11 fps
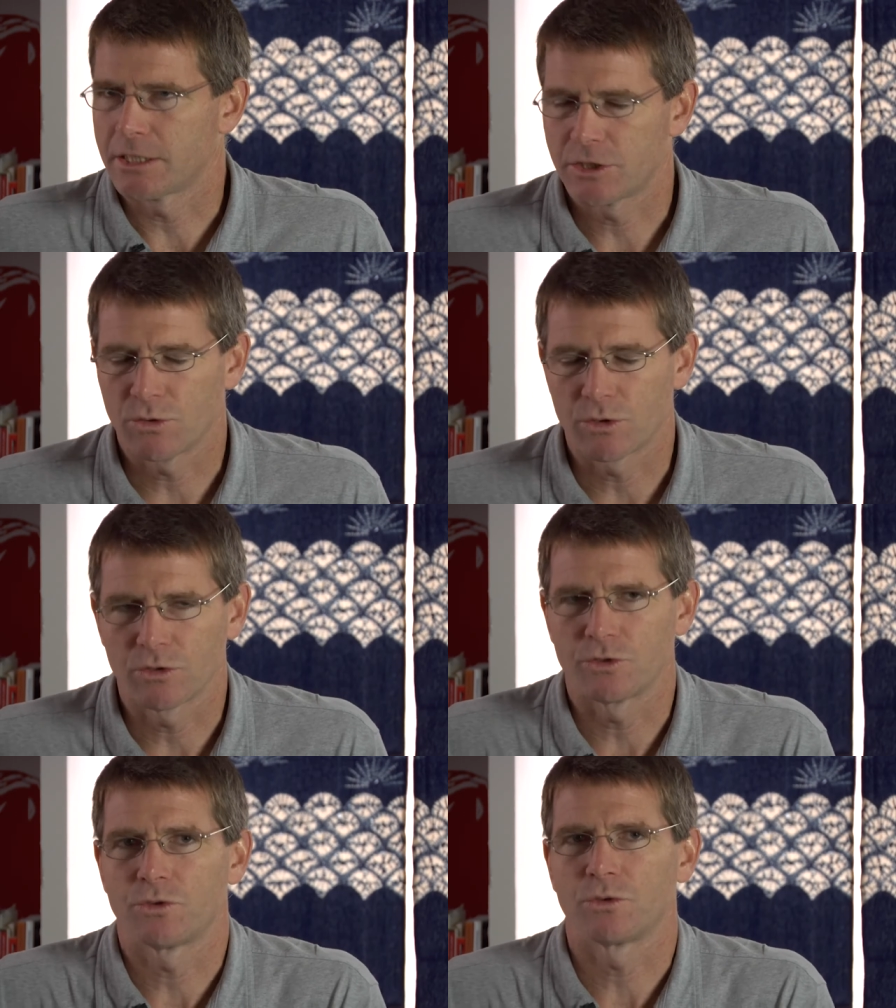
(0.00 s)

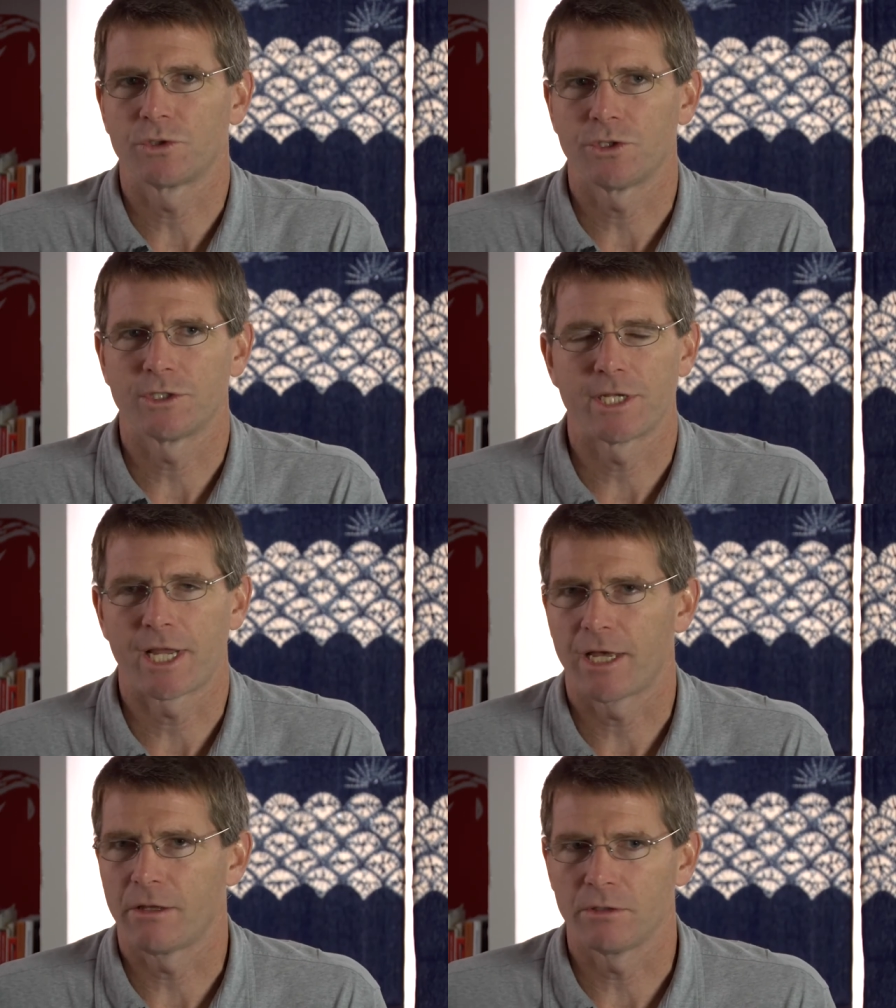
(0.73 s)
historical sources and
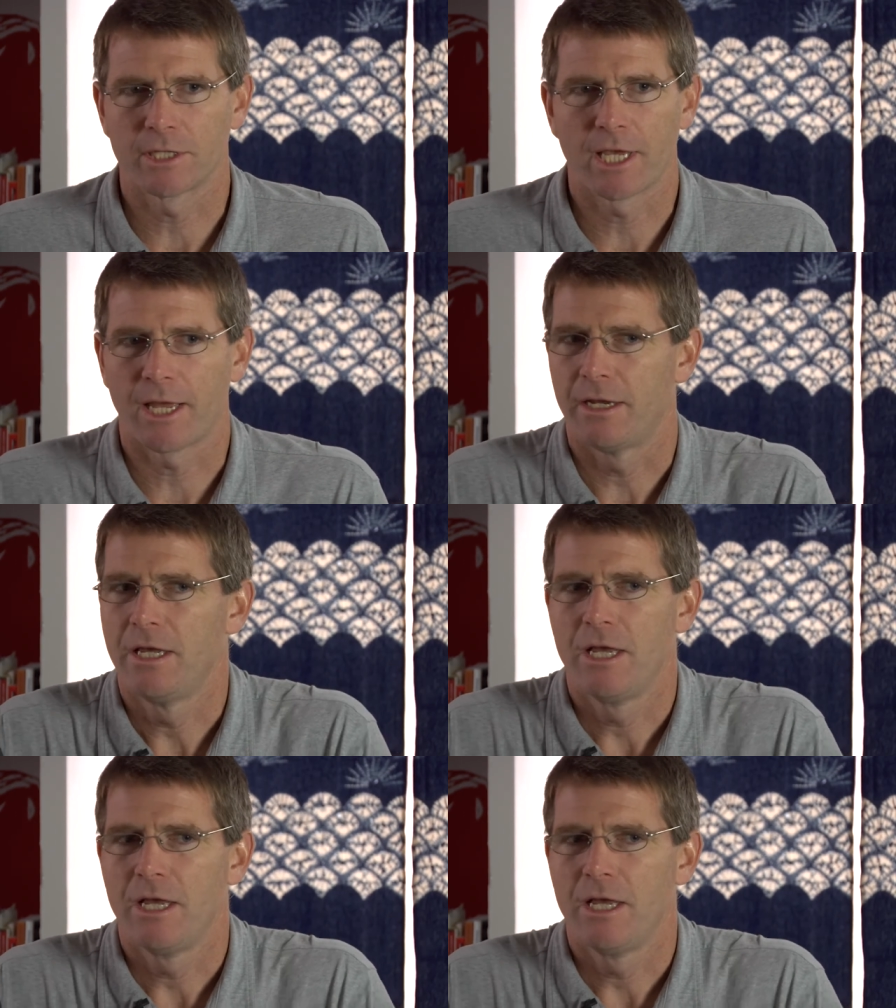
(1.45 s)
now look at